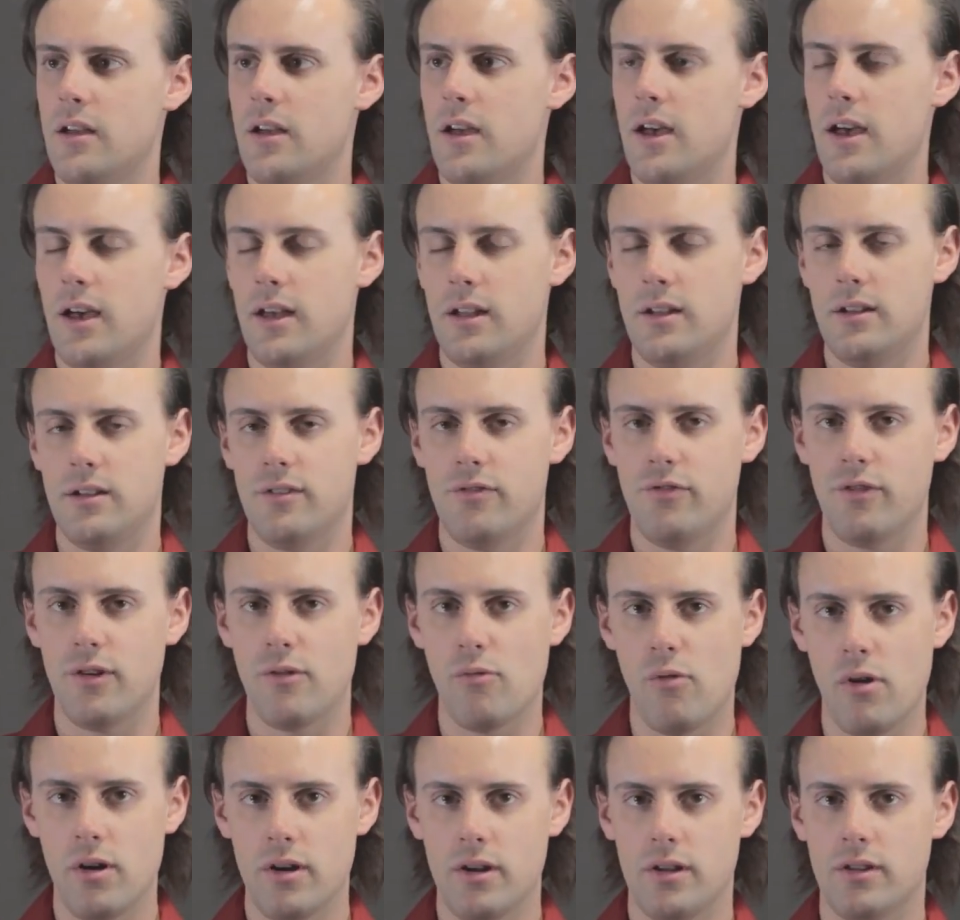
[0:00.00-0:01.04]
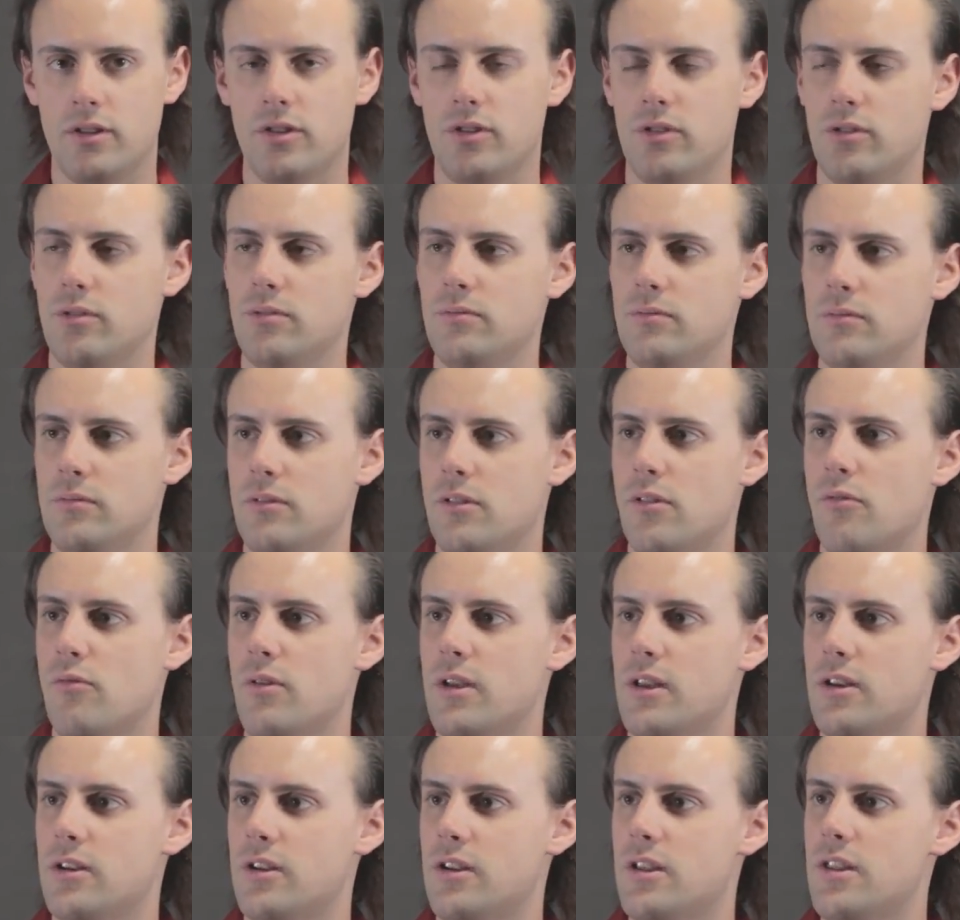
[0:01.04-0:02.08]
And if we wanted to, we
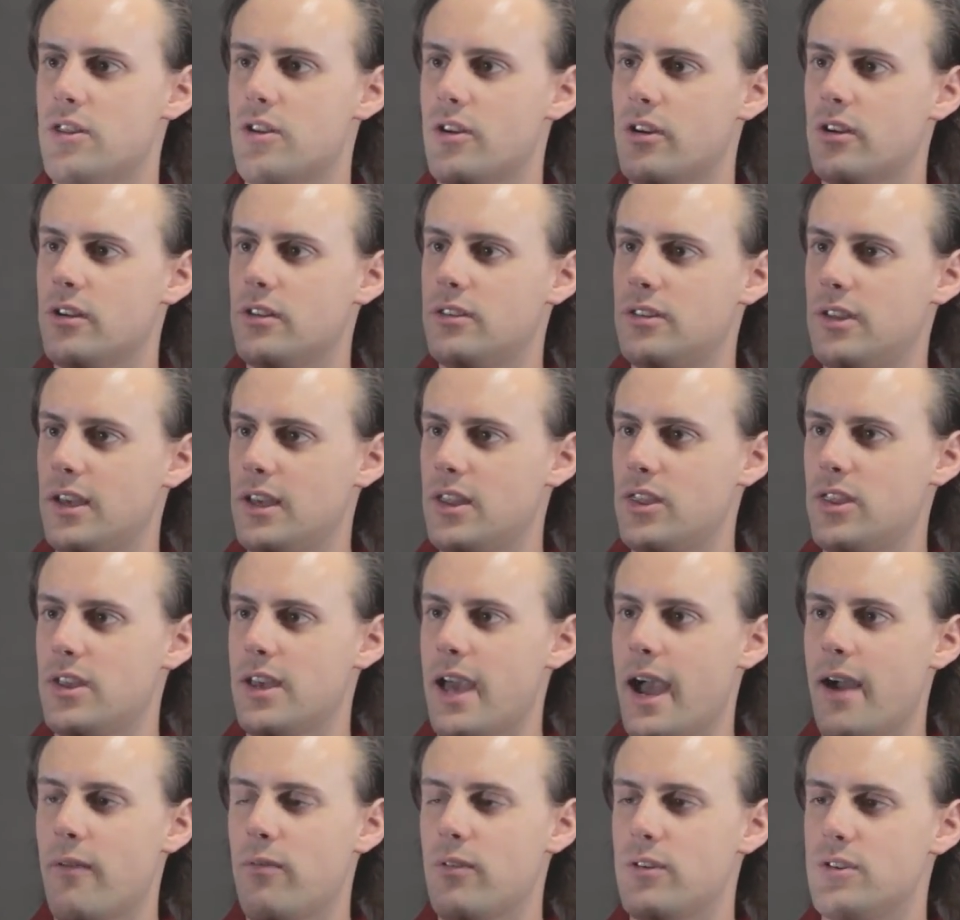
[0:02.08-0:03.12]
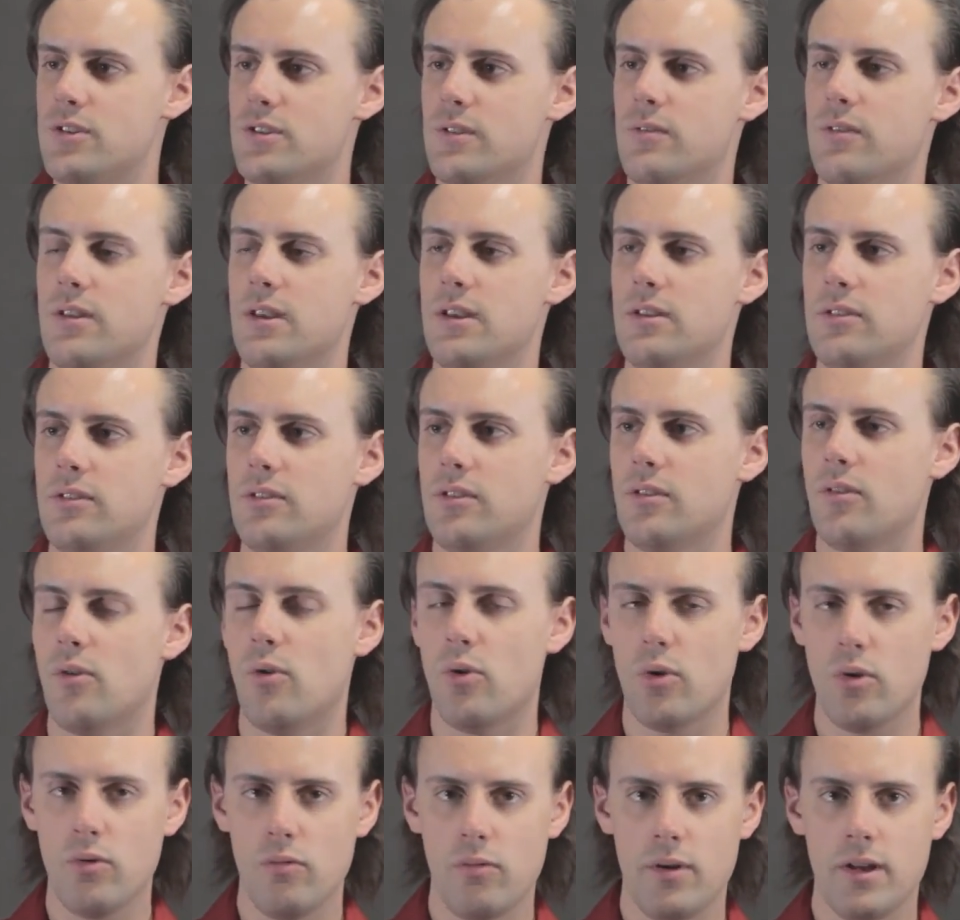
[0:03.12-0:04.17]
could either take the average of these,
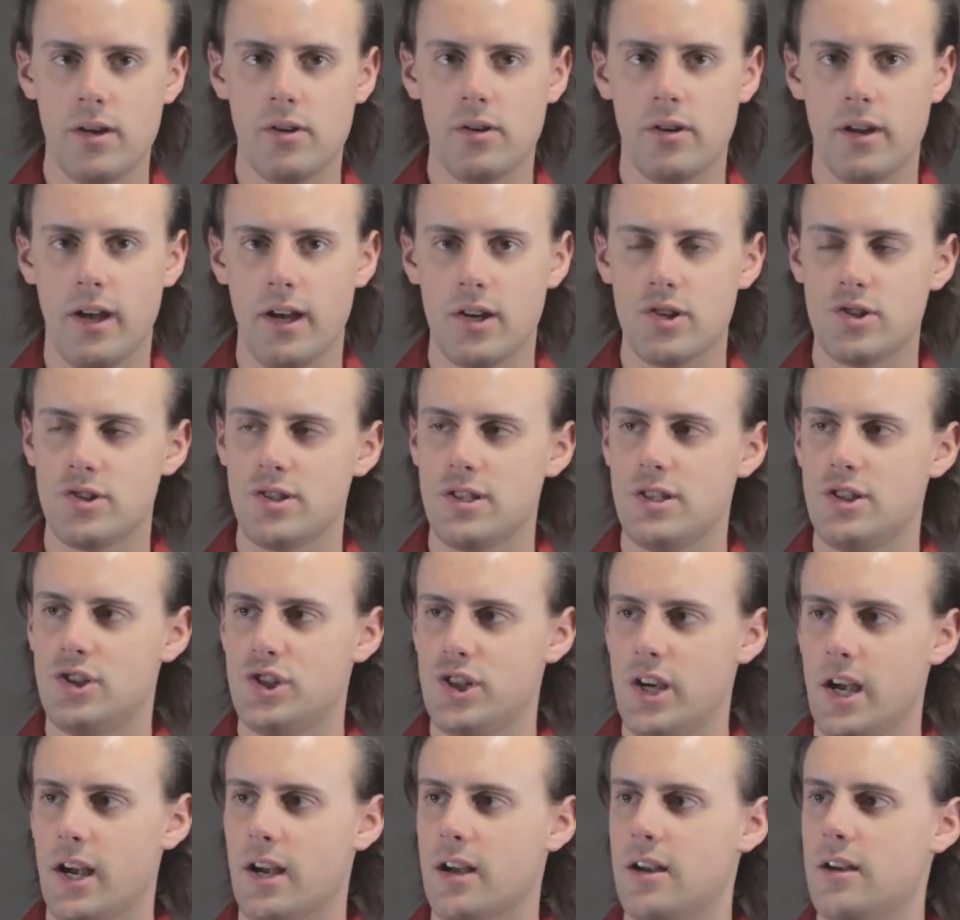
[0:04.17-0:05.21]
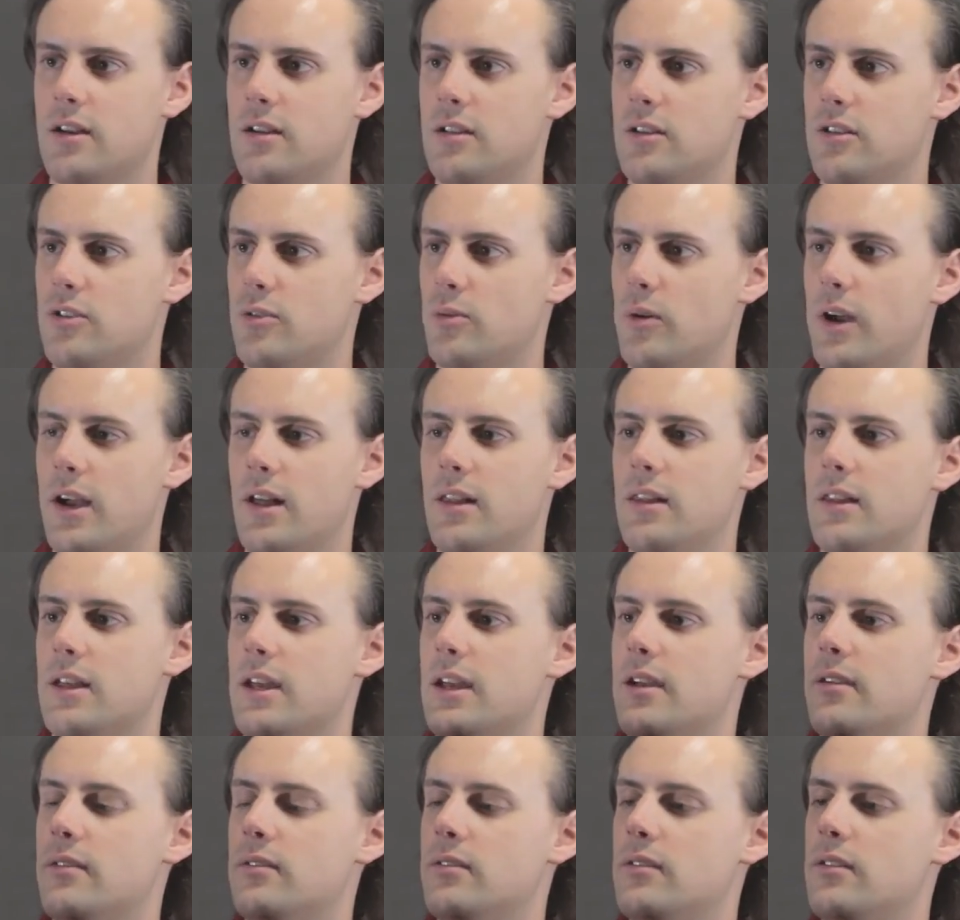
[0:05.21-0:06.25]
or we could actually check directly.
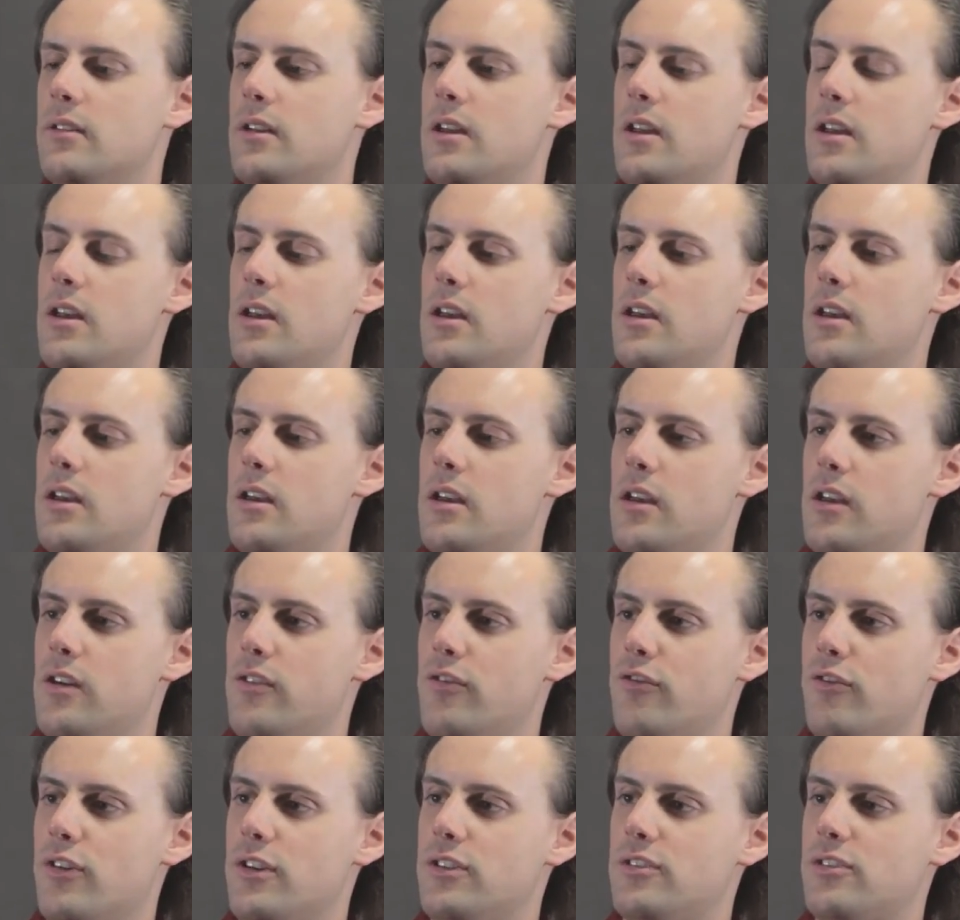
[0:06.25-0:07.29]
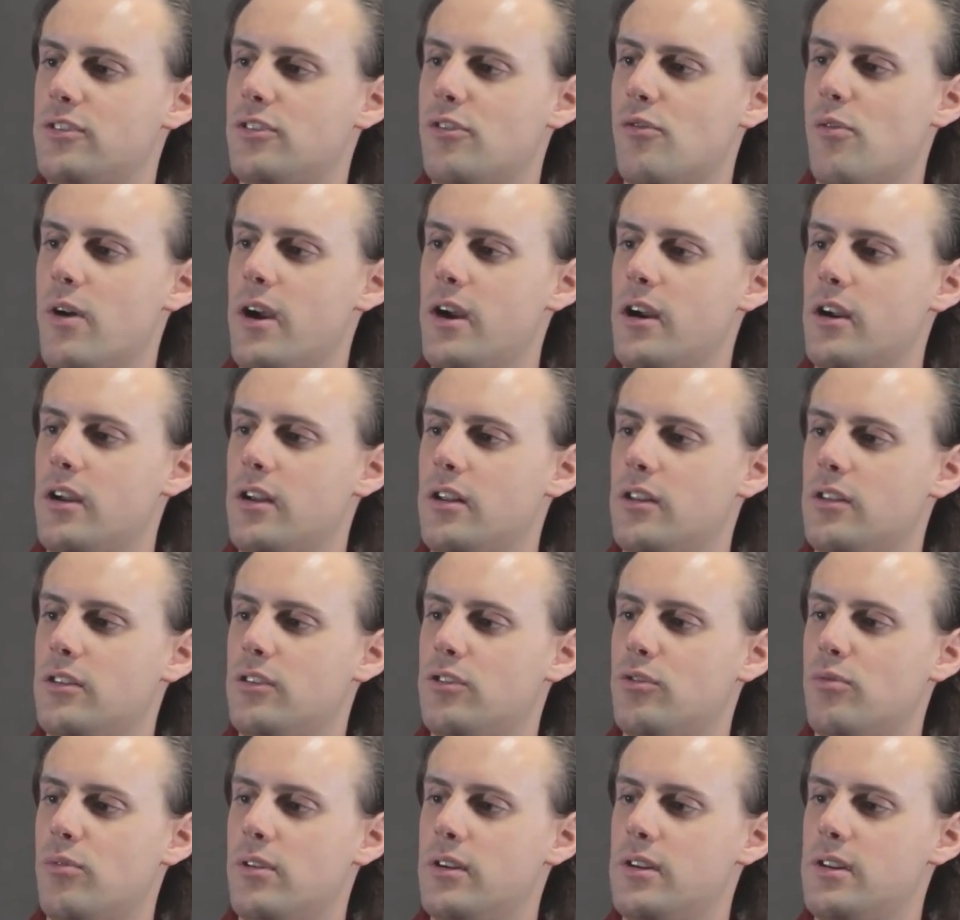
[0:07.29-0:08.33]
If we square
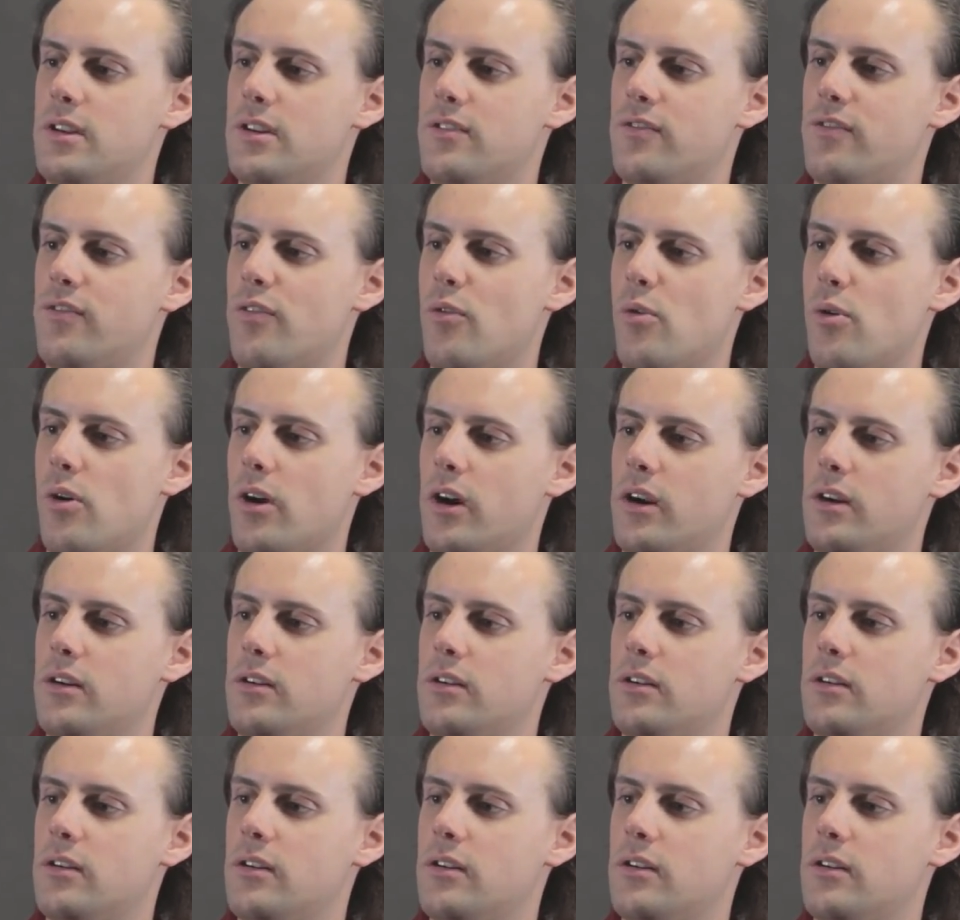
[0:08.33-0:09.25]
twenty-four,